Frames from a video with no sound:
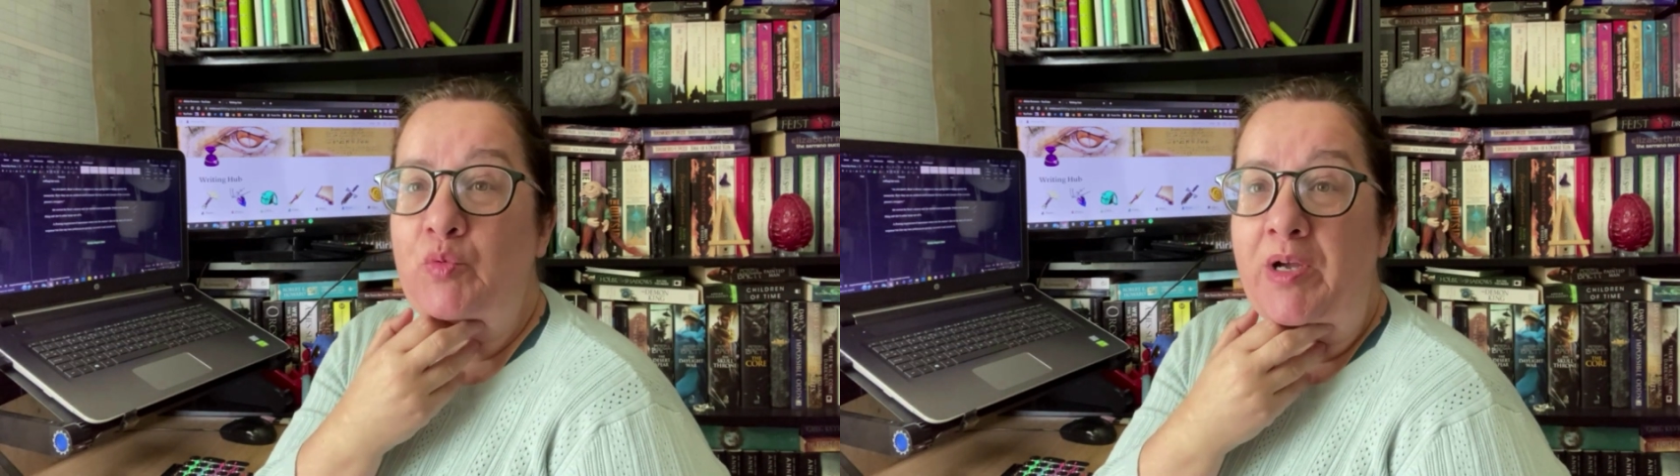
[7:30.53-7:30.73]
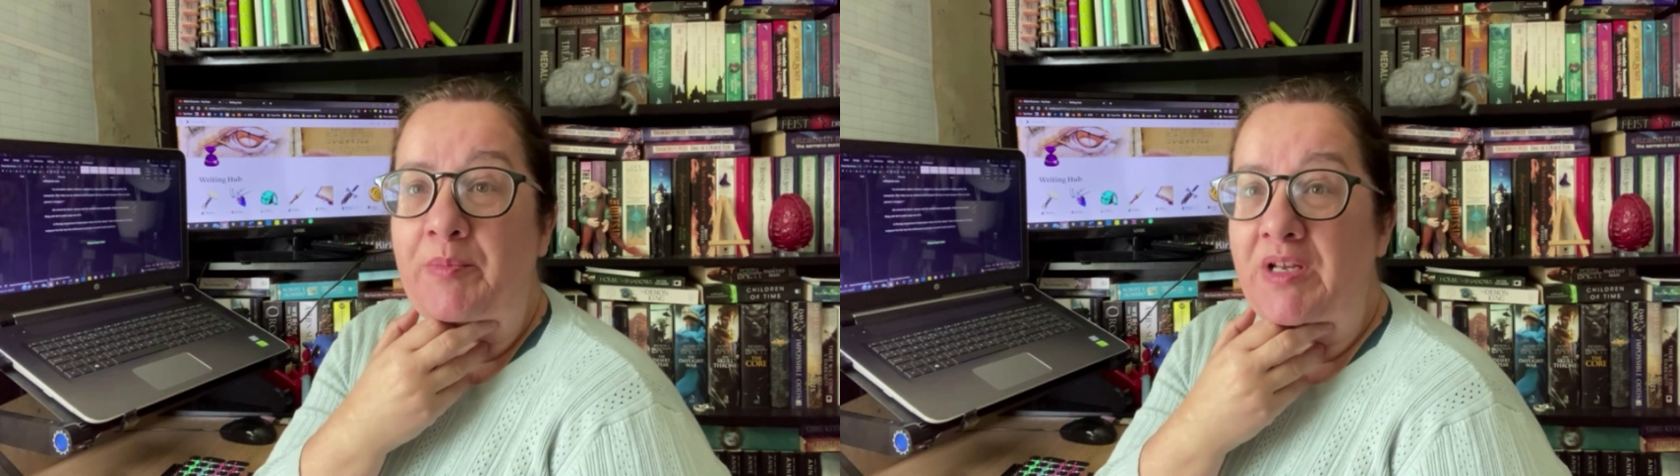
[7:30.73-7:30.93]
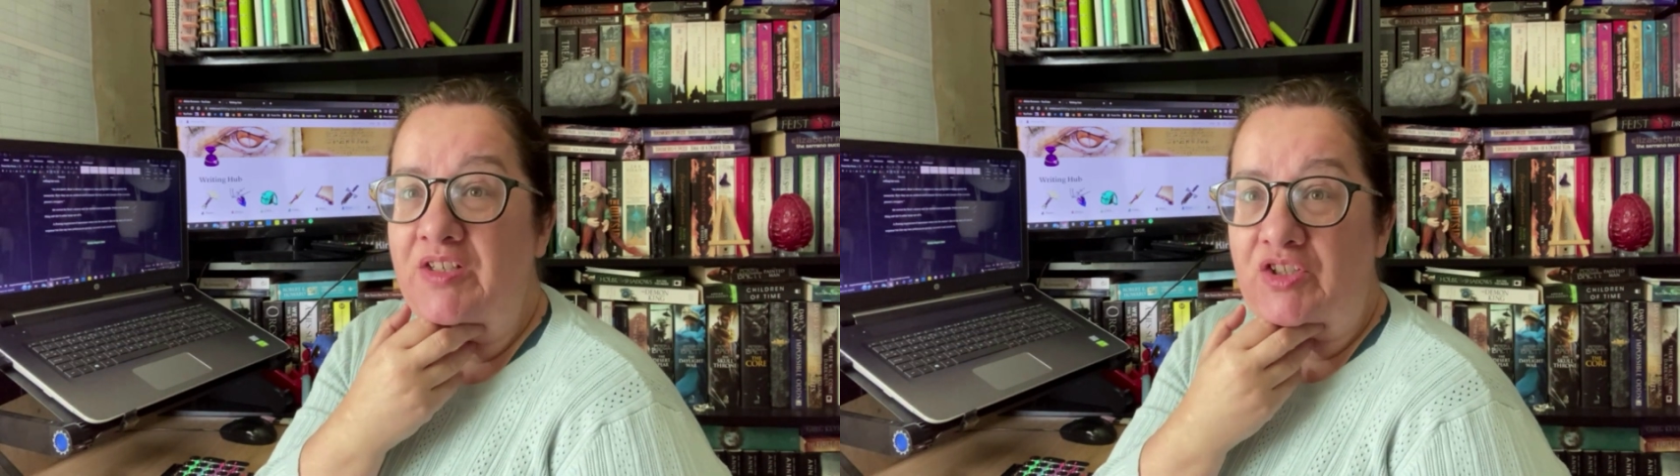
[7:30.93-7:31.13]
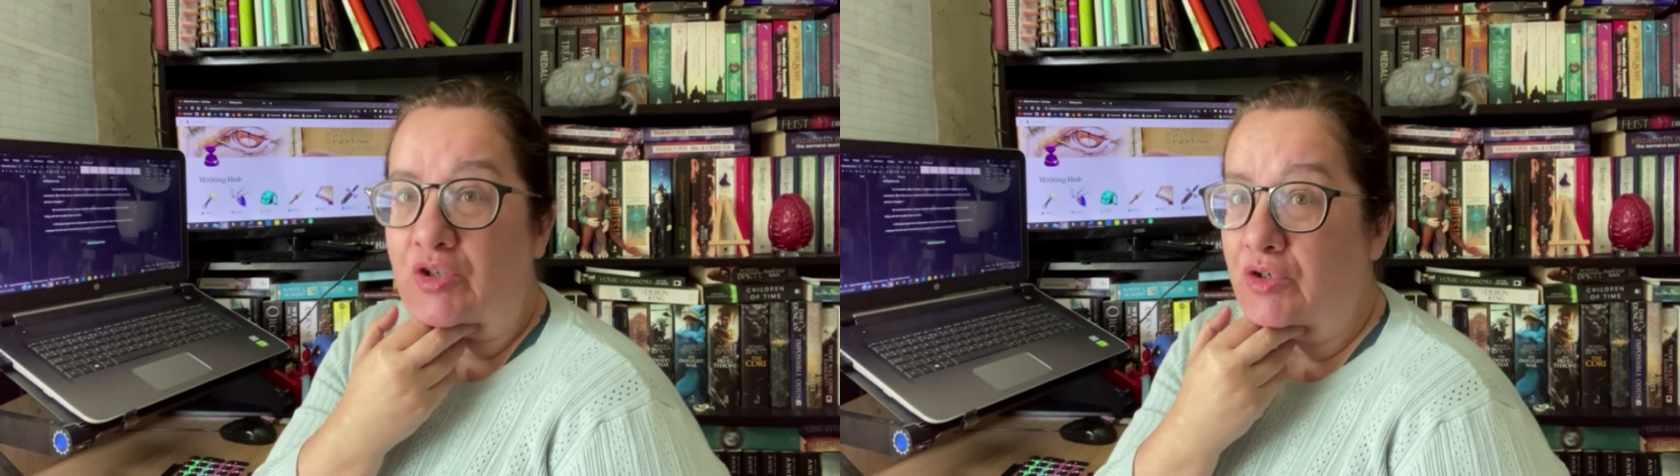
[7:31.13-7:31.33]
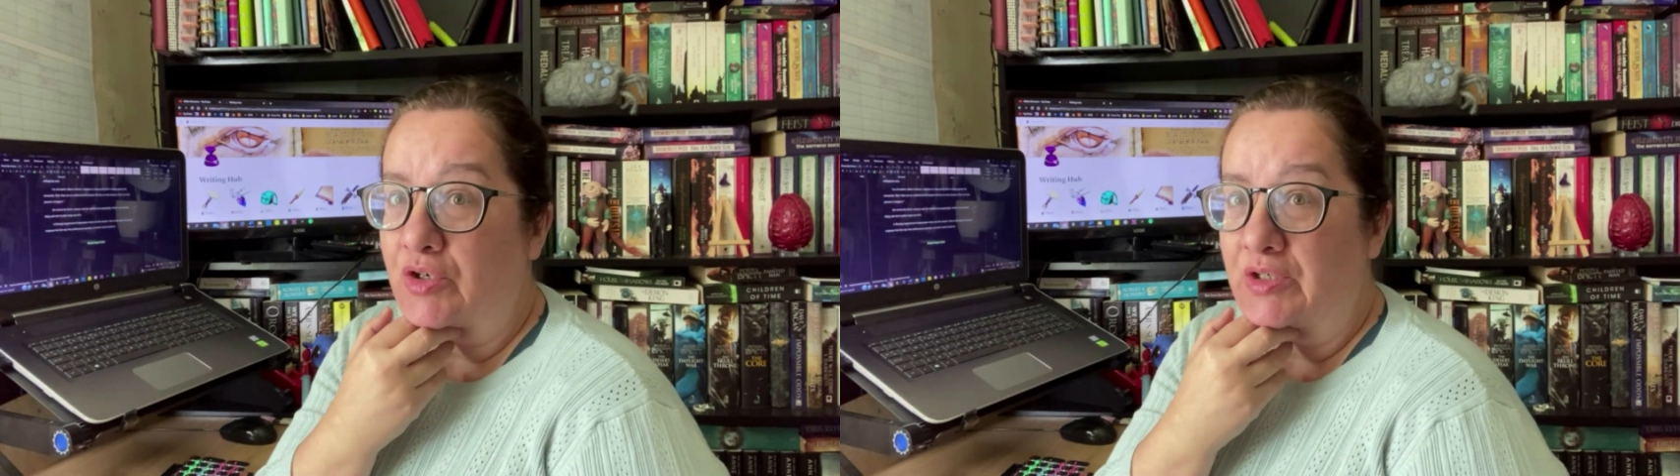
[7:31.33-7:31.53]
why I'm getting
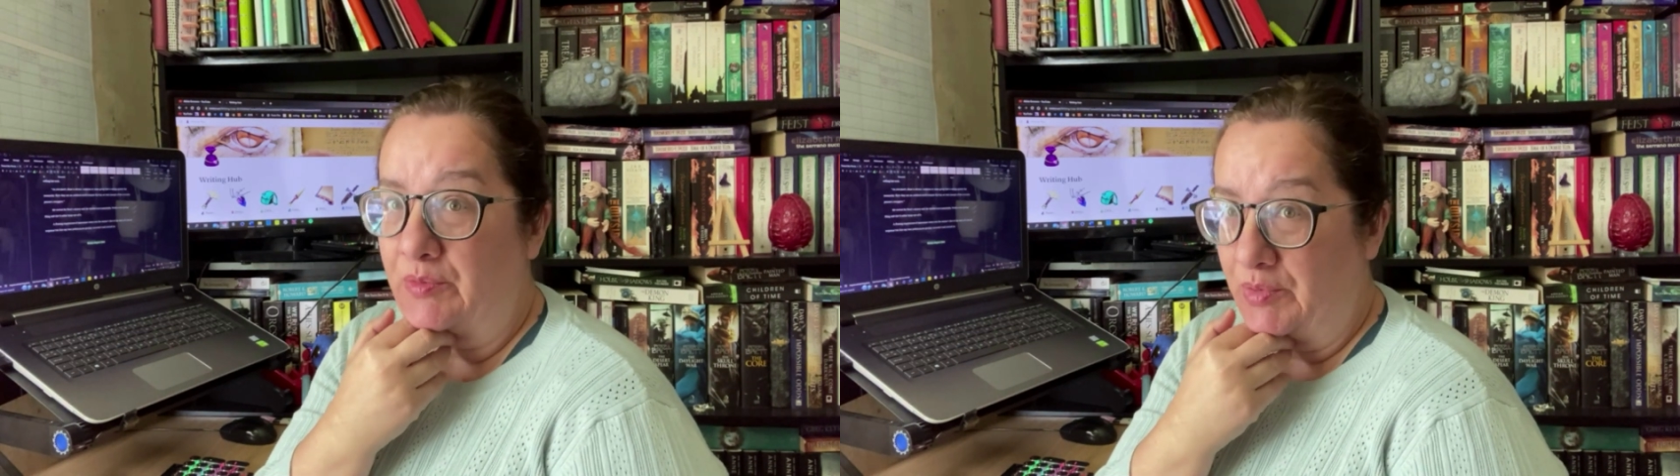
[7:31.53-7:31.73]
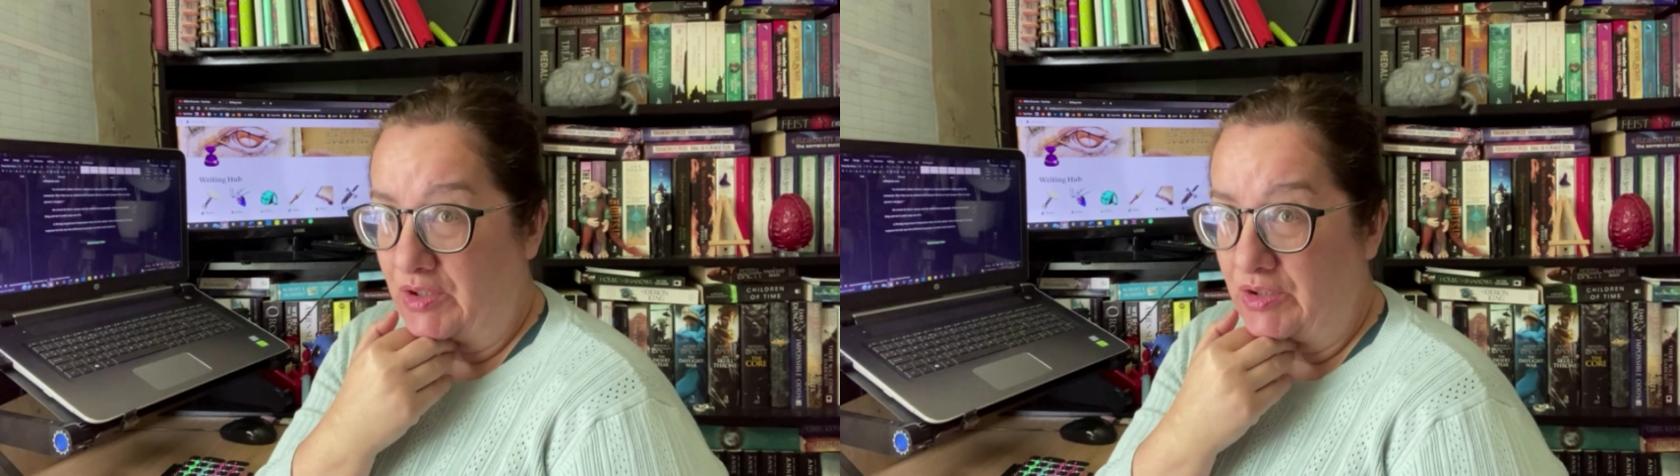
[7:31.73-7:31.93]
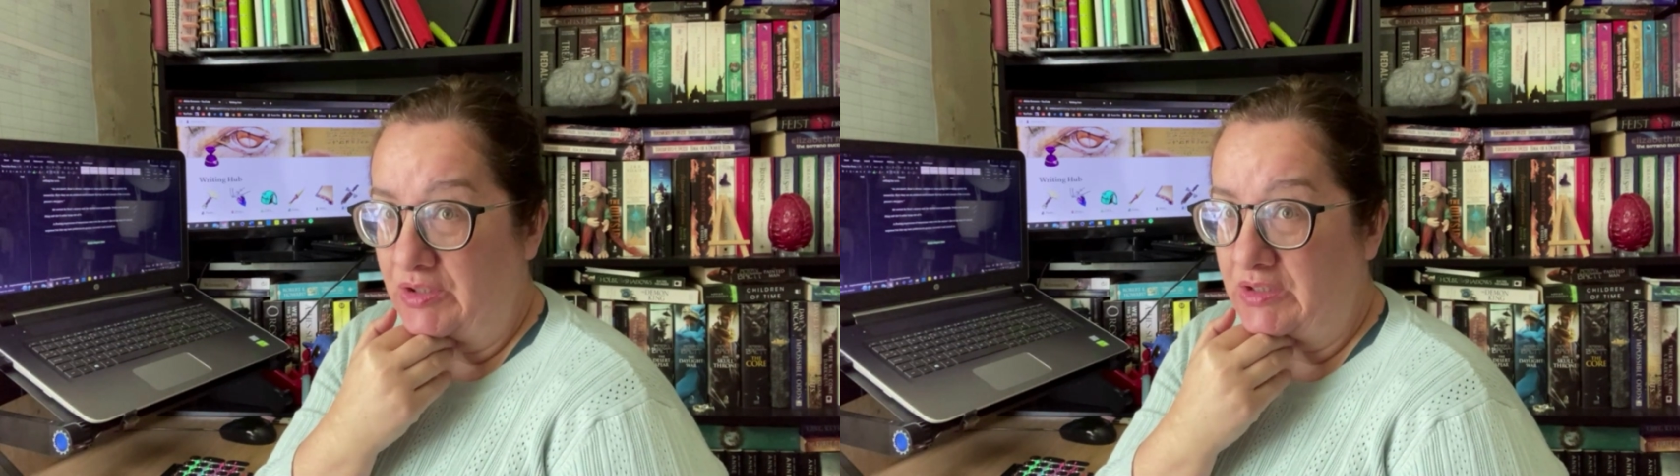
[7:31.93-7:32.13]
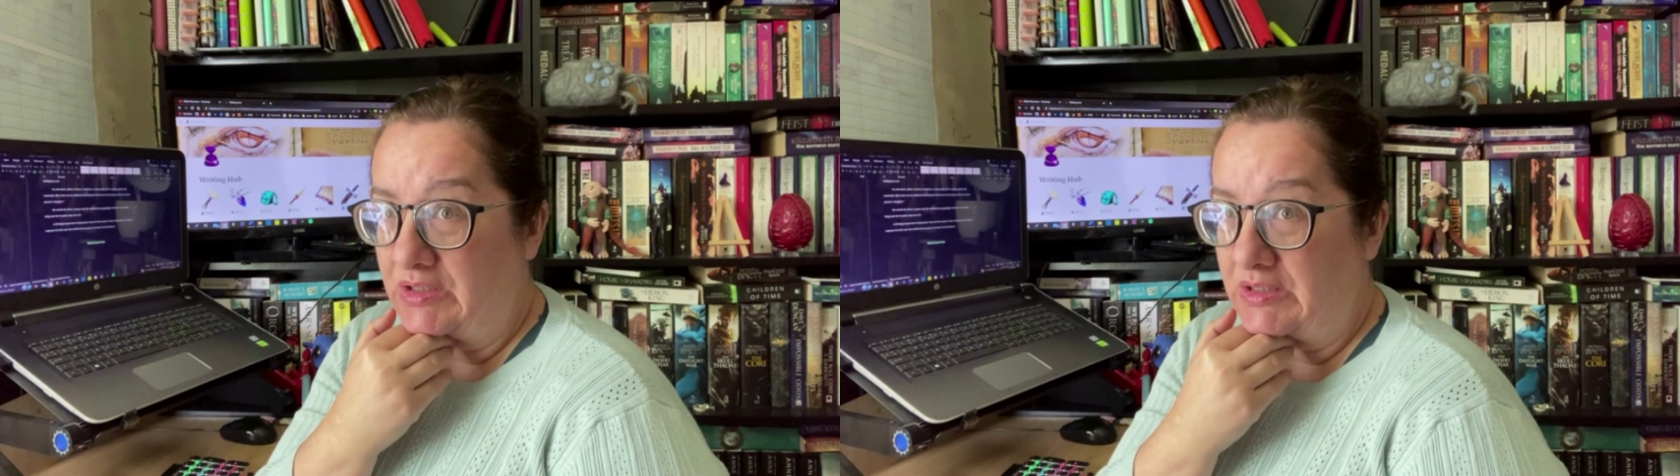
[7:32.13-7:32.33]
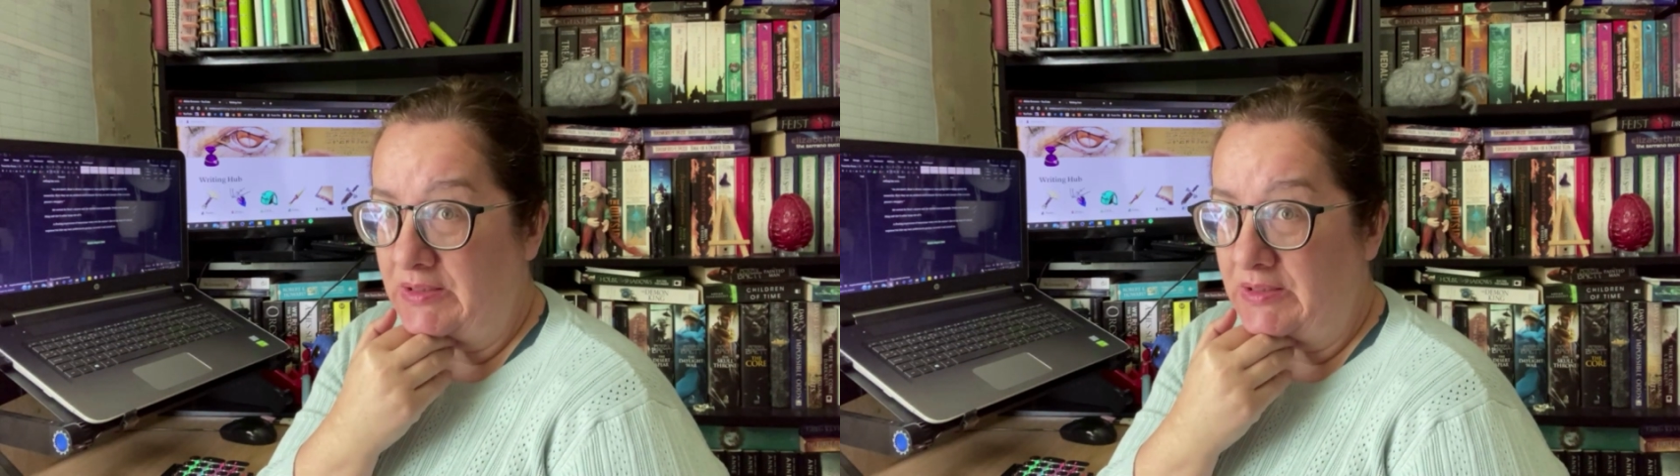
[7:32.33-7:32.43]
stuck on it, because